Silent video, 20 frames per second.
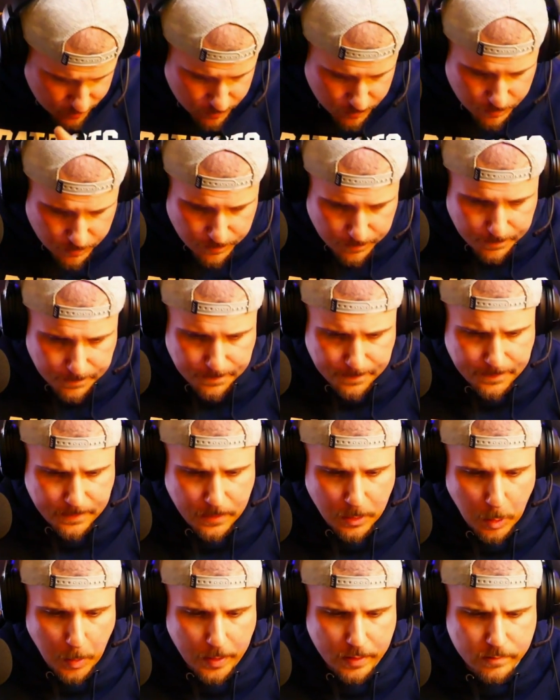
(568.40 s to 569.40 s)
was
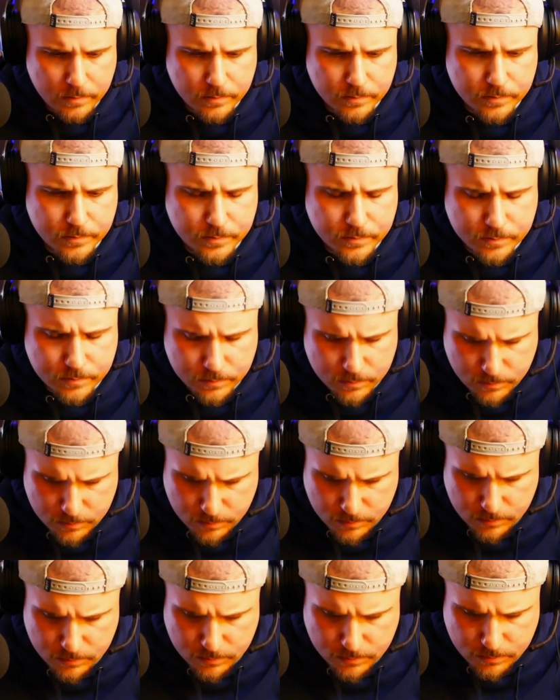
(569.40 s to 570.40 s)
a mixed-use
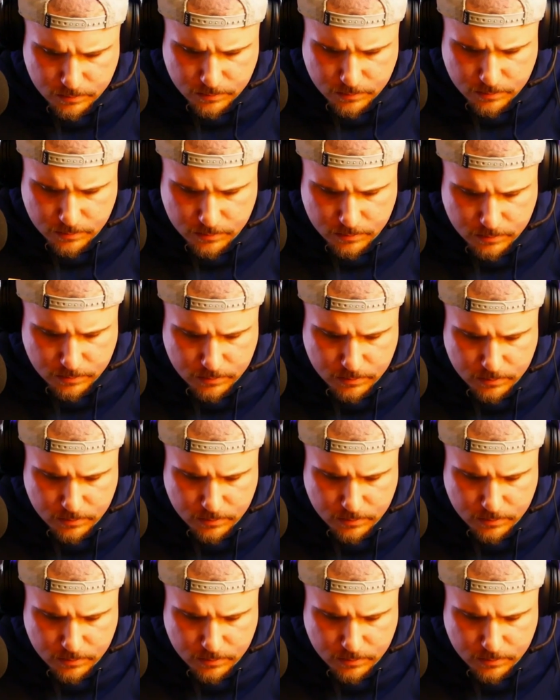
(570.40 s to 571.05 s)
commercial